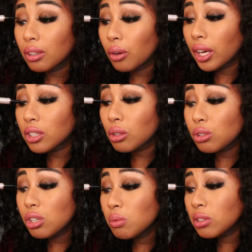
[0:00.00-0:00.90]
Okay, so
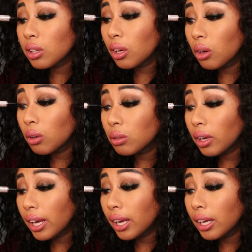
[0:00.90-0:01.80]
she was slow,
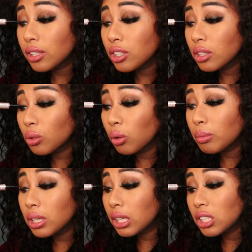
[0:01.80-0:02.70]
and she told
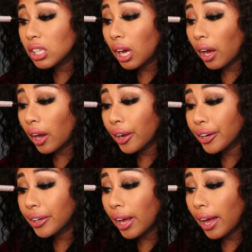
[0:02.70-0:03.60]
me that she got
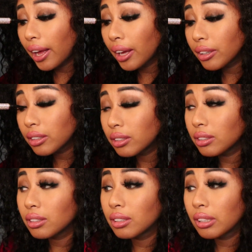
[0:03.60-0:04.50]
hired at
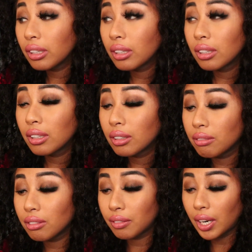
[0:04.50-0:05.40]

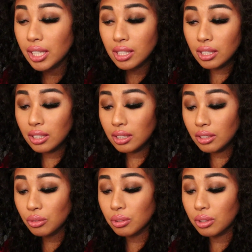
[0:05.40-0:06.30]

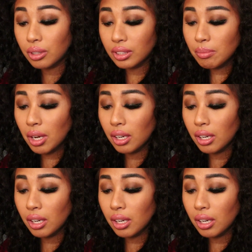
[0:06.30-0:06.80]
Verizon or some